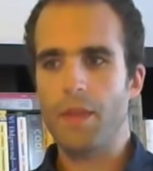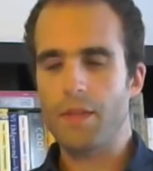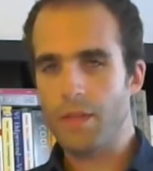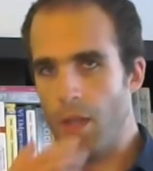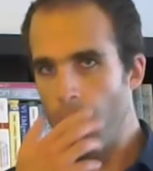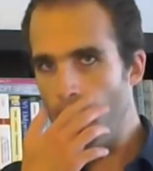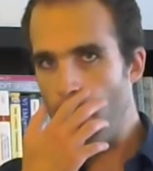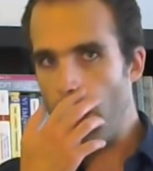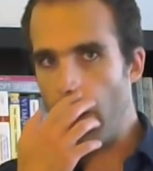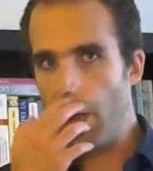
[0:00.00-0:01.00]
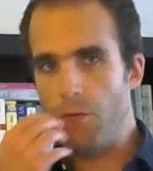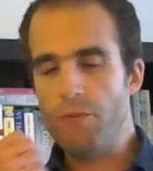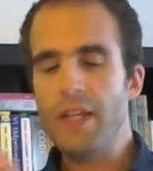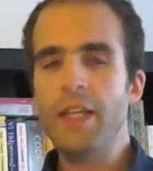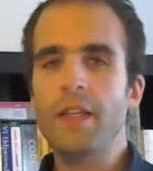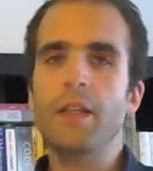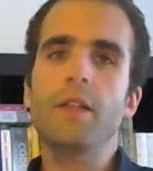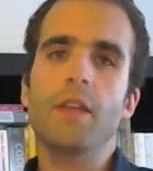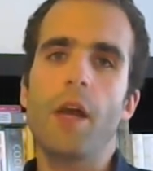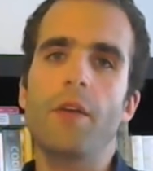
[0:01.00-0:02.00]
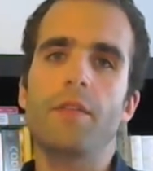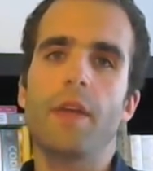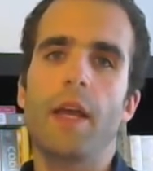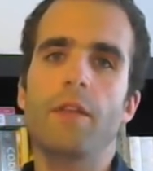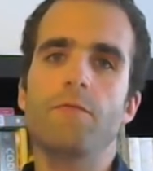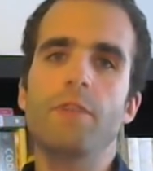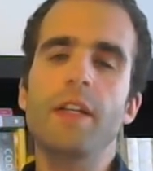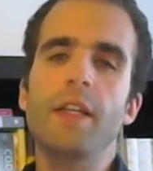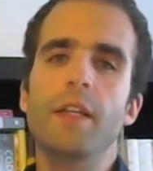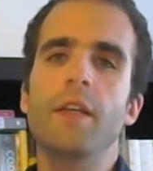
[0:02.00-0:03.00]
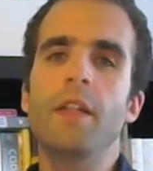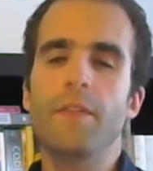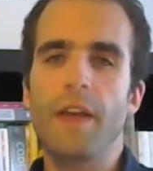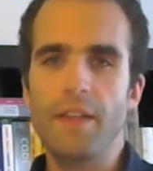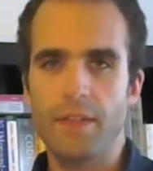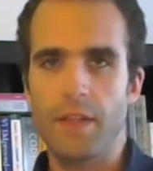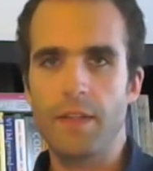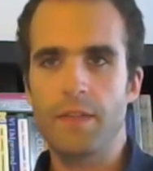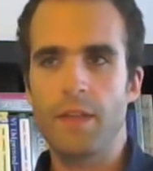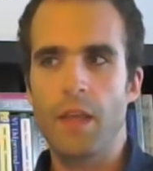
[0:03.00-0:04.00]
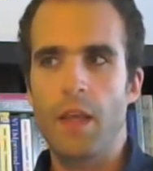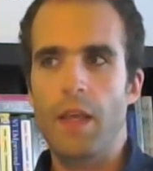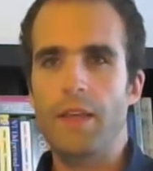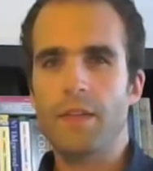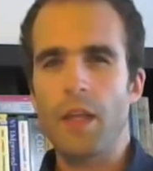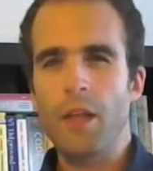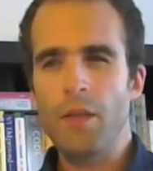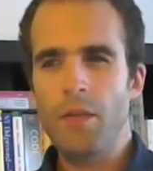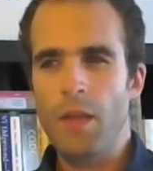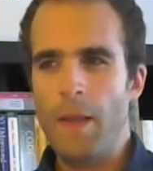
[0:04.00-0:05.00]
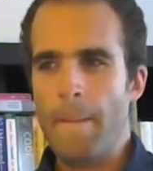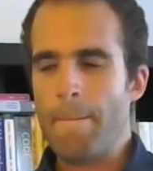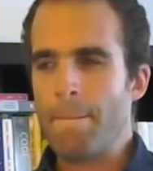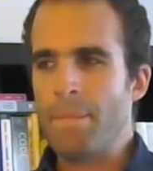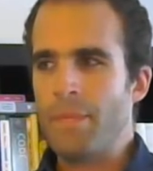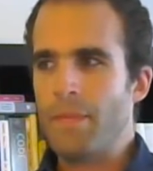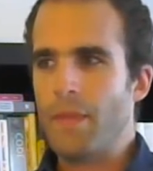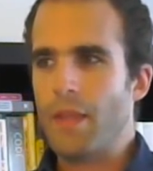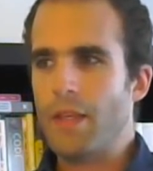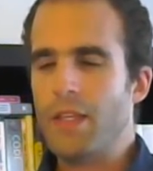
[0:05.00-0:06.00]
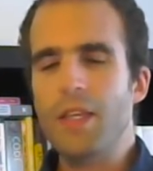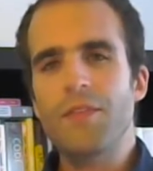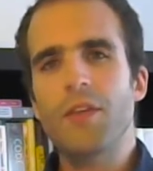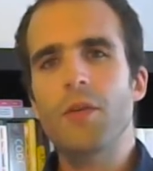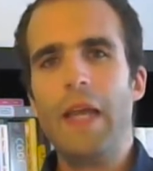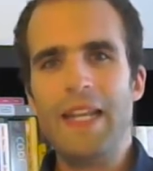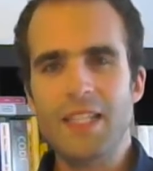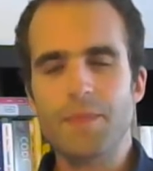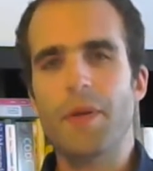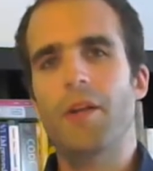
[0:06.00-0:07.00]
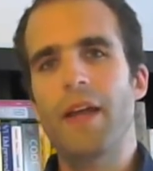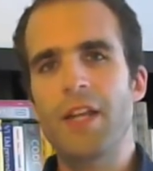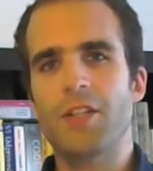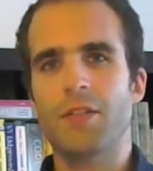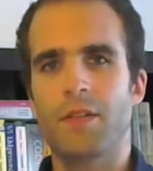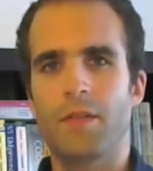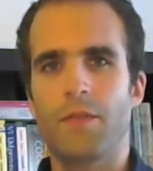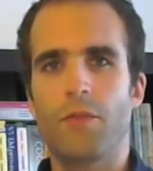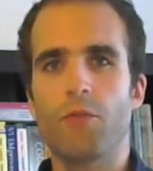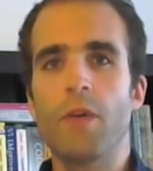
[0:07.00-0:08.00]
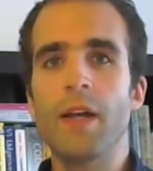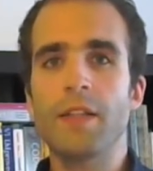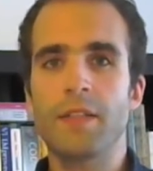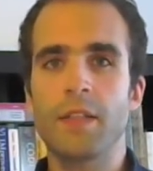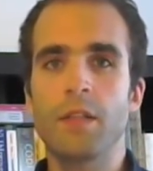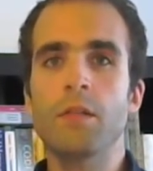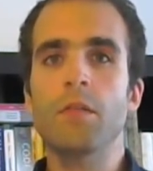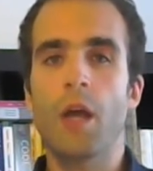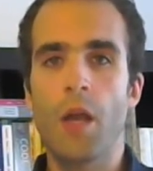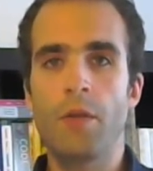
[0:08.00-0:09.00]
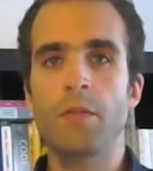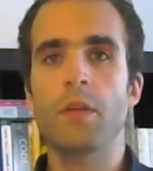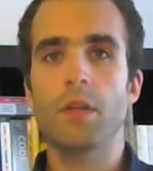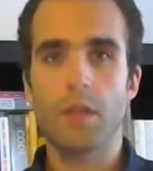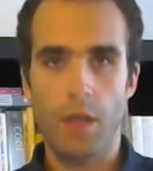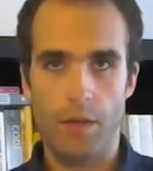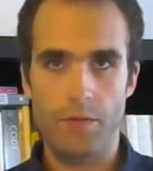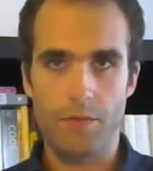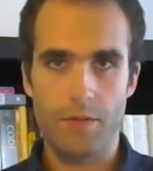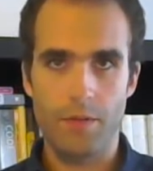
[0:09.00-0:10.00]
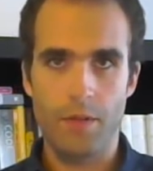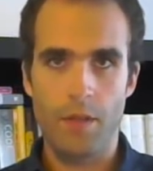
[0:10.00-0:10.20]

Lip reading: So reading good code and reading good interfaces is going to give you inspiration for writing your own code. So